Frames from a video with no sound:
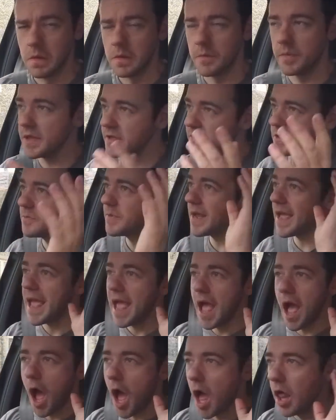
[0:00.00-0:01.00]
But that's going to be
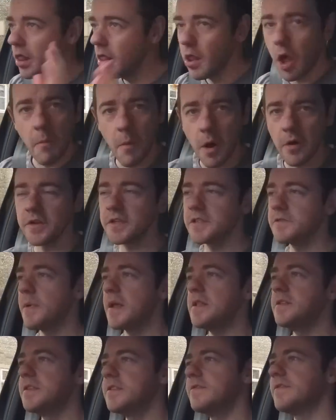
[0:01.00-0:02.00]
a lot more
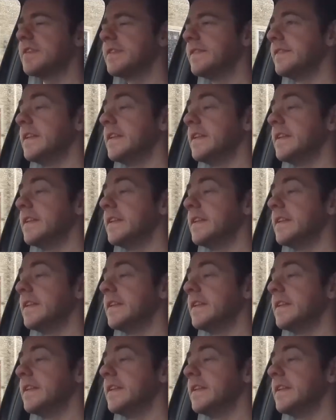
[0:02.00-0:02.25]
expensive.